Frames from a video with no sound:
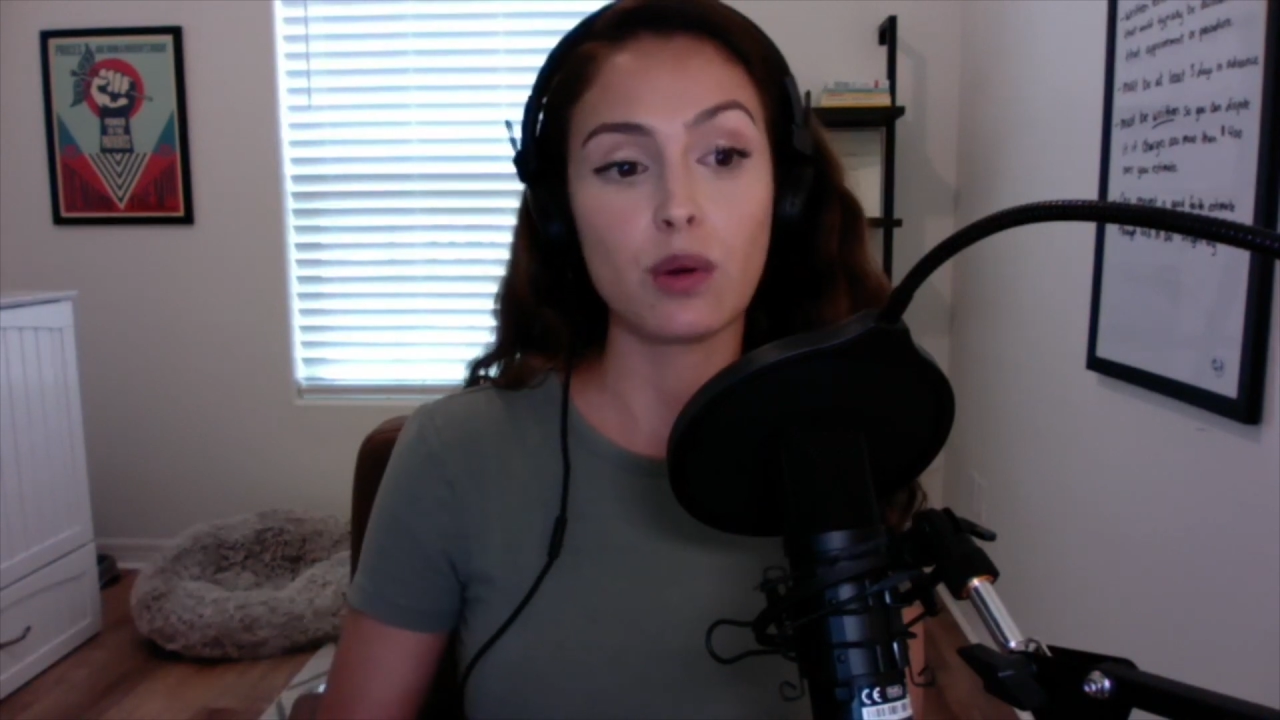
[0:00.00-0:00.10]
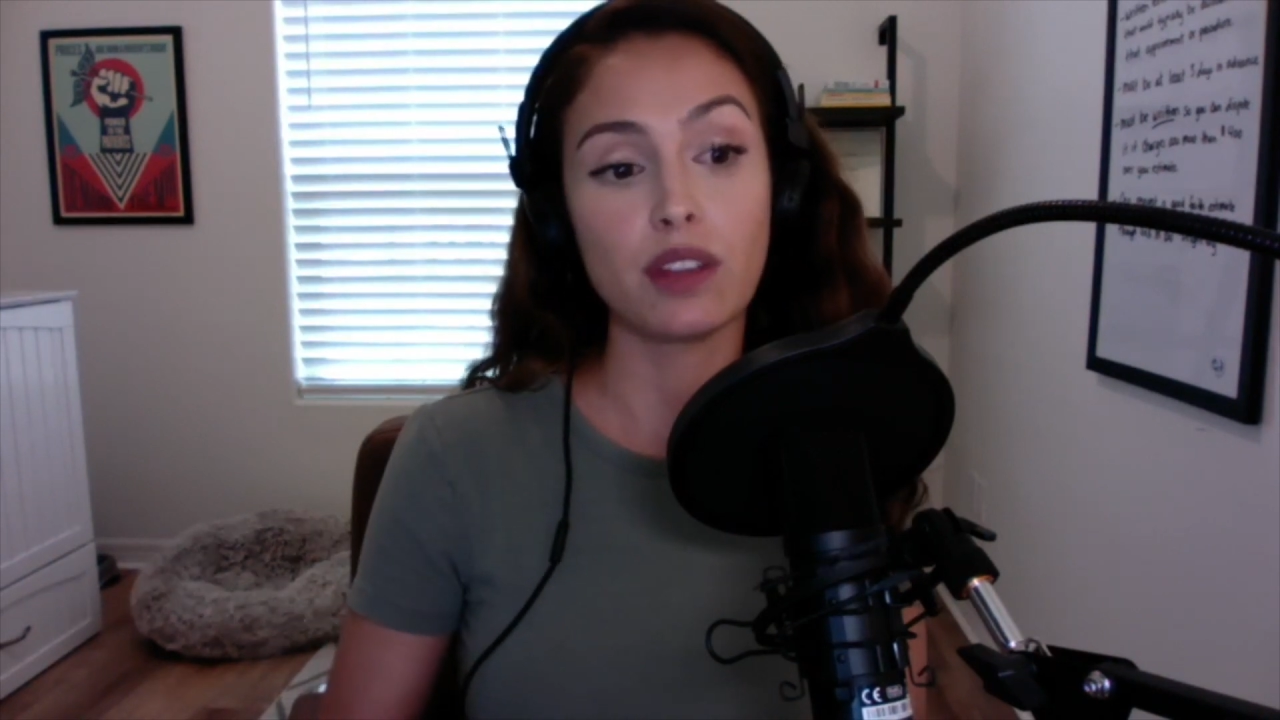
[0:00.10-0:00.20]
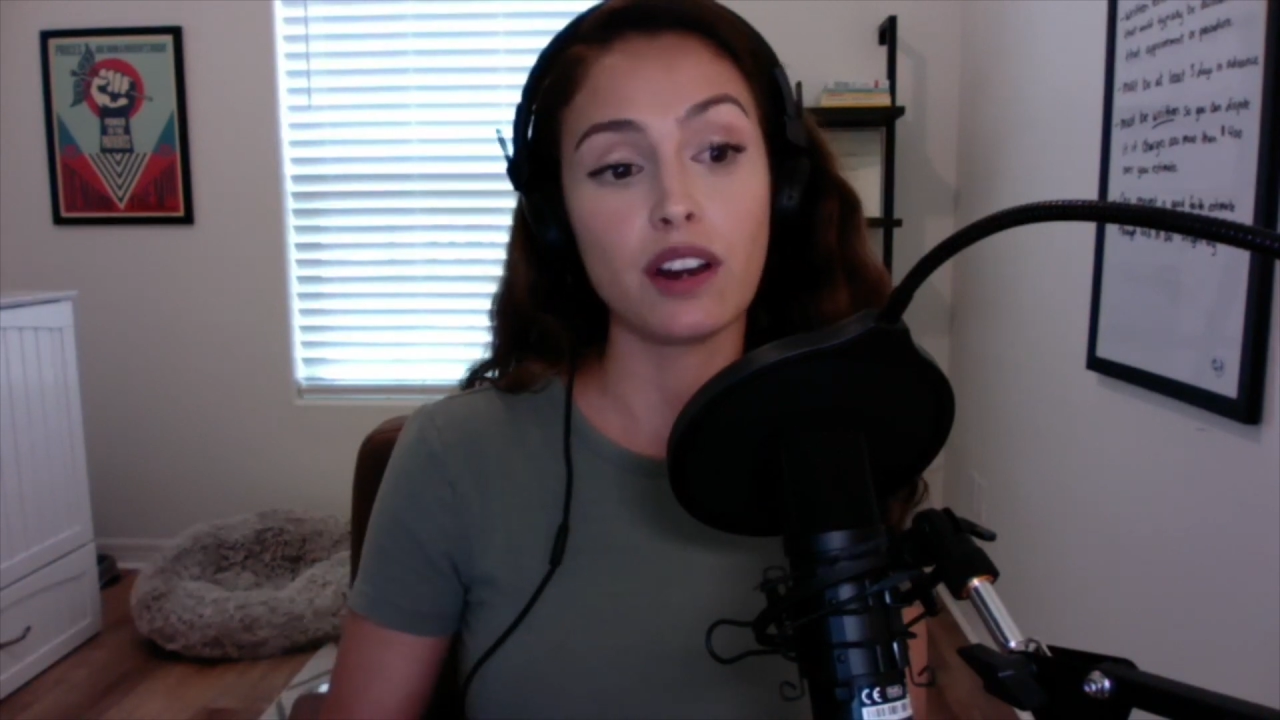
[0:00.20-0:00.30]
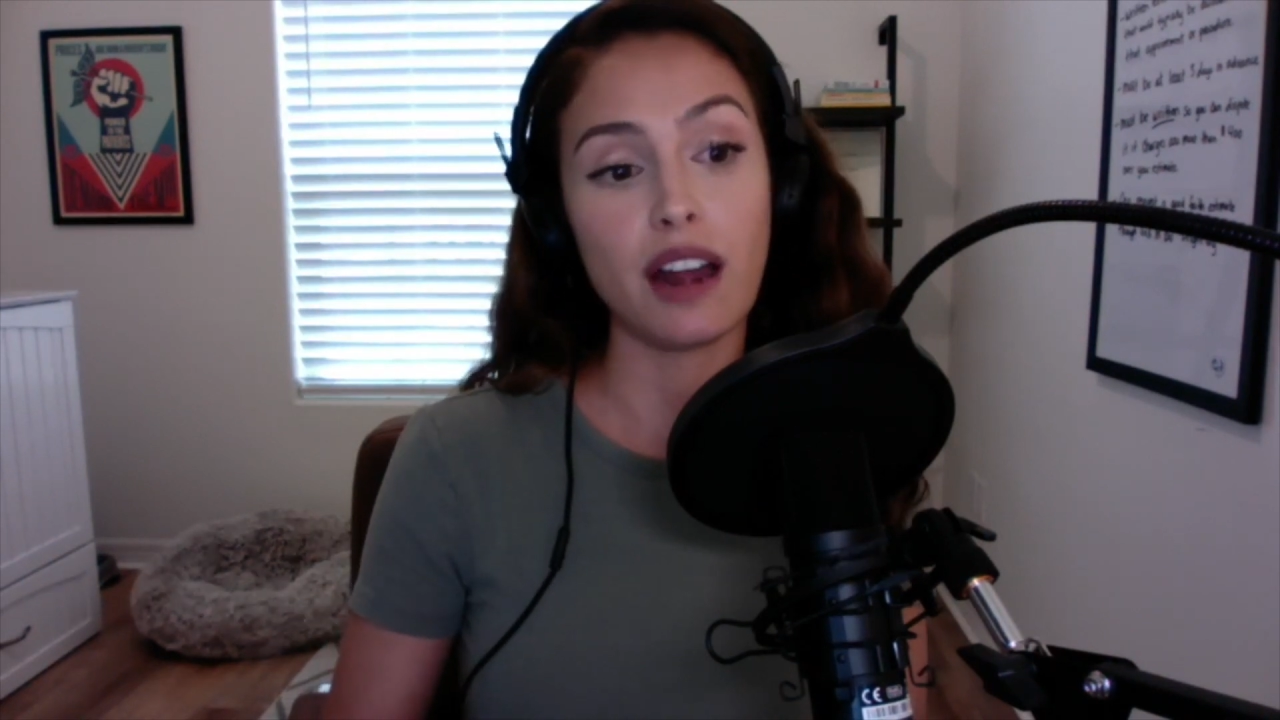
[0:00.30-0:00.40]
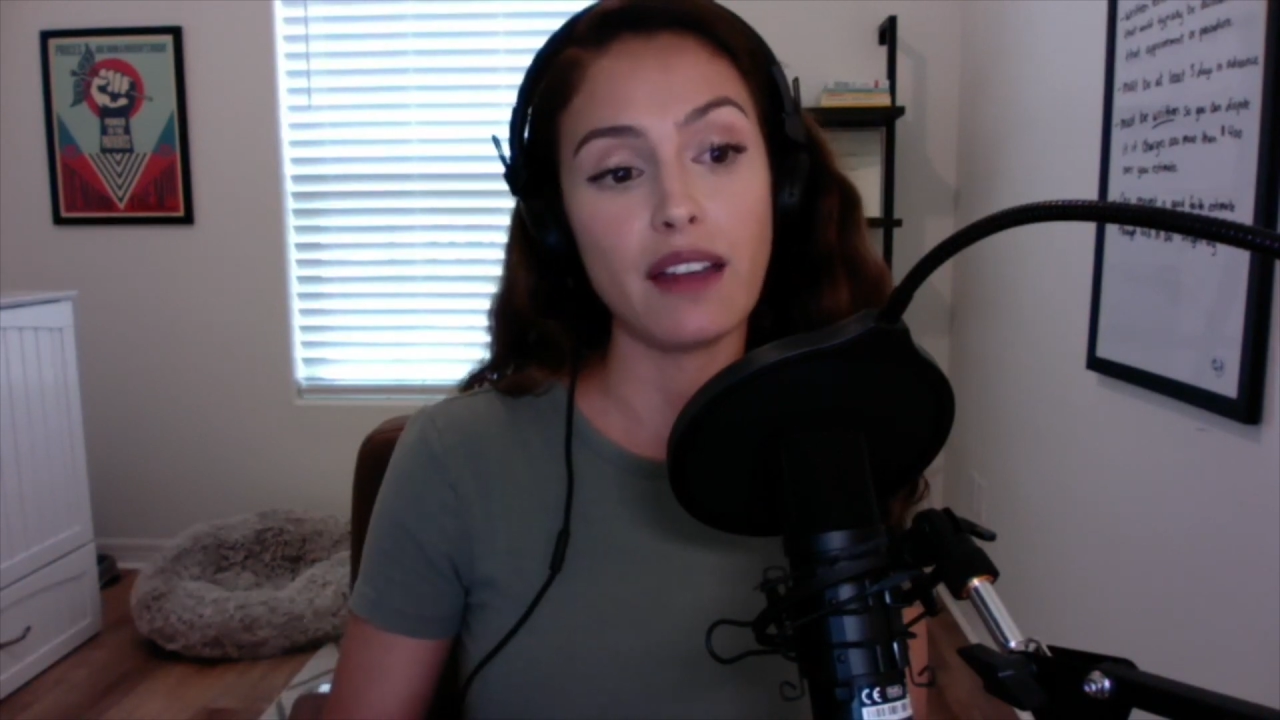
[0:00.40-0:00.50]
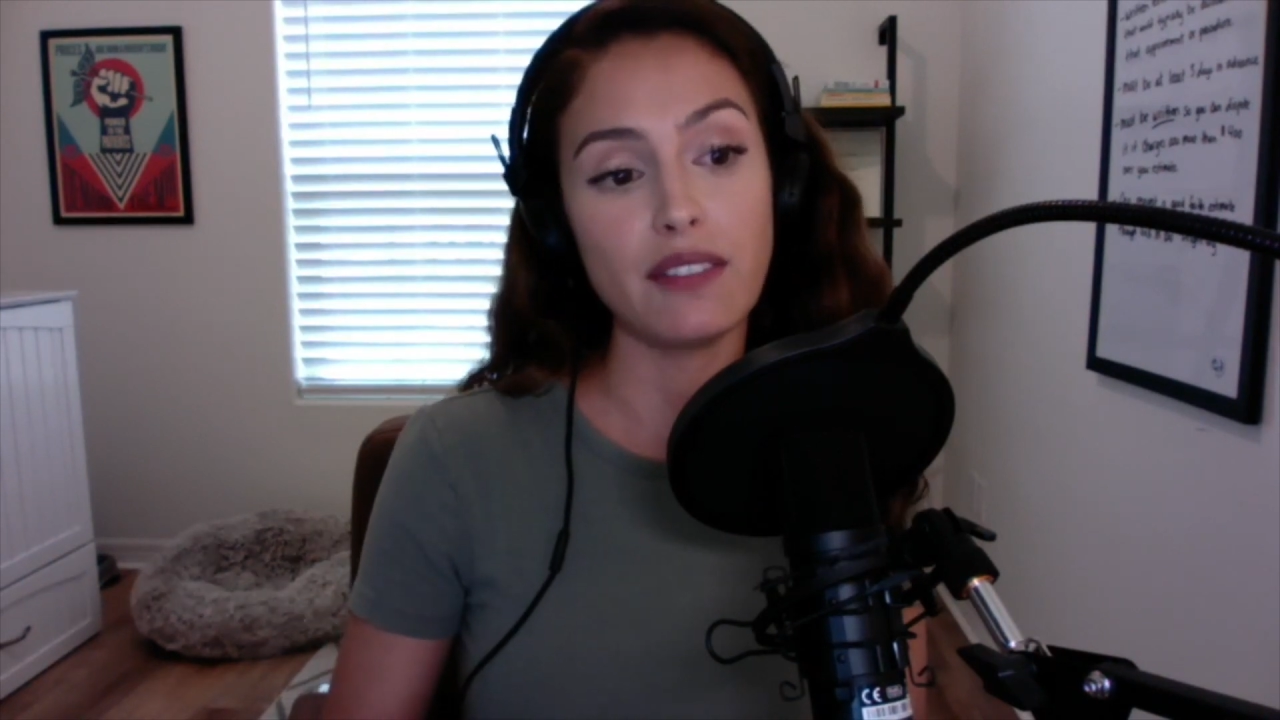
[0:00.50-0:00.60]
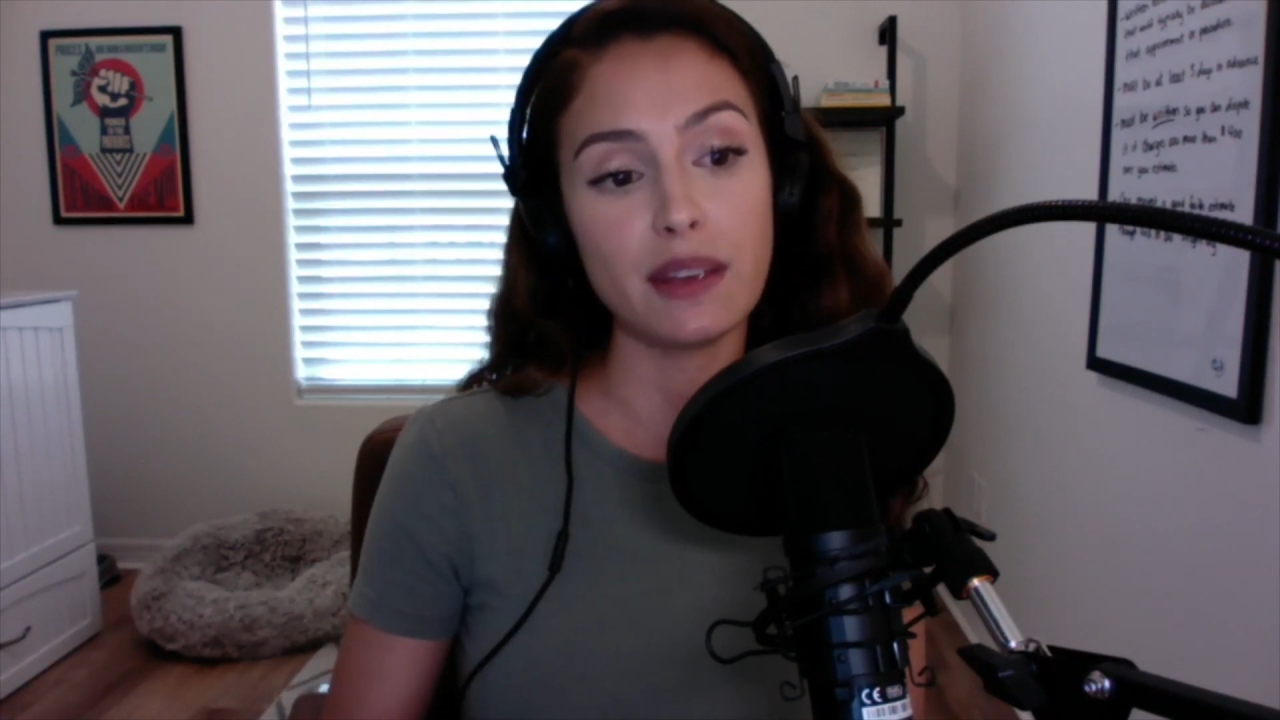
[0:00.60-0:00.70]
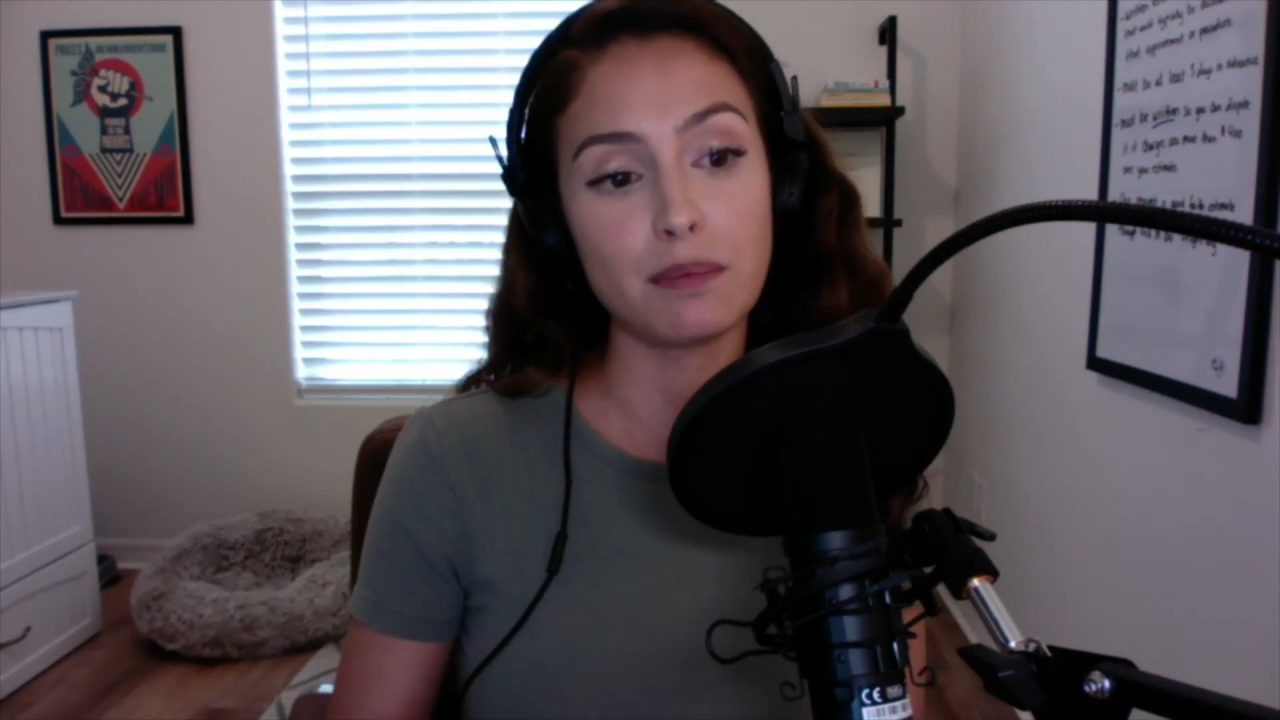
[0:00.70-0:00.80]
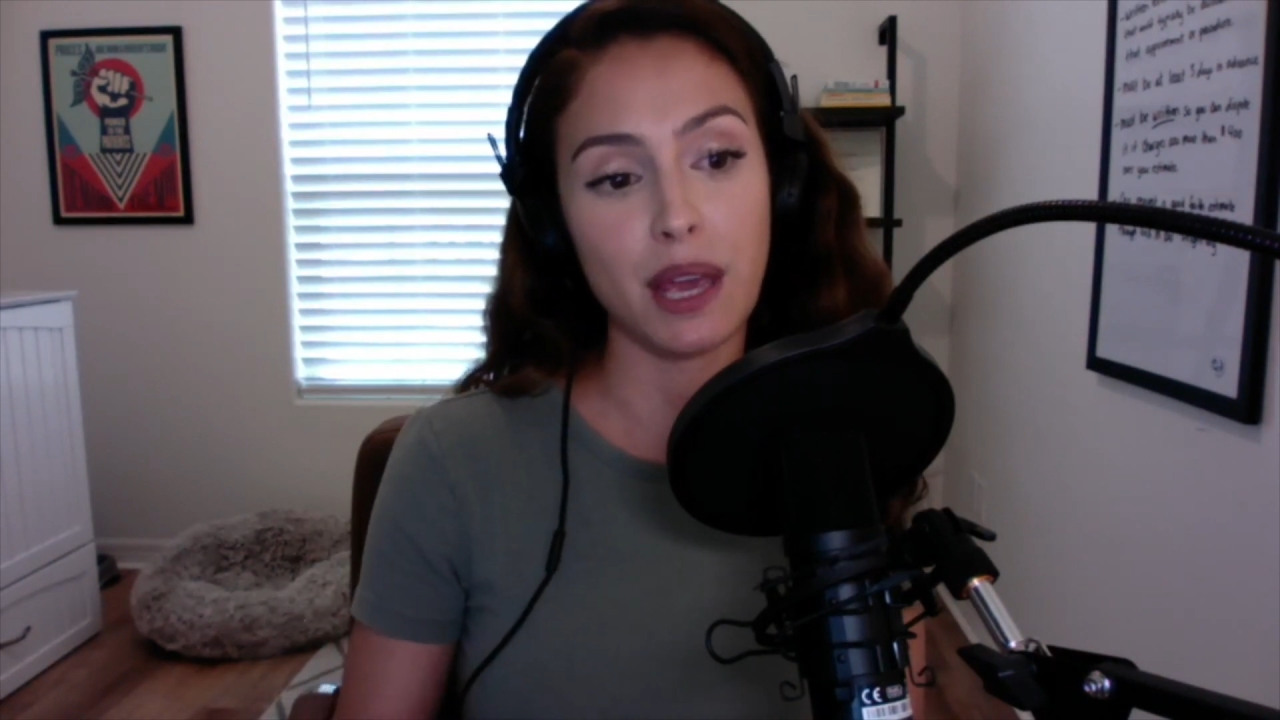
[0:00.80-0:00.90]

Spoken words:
they're having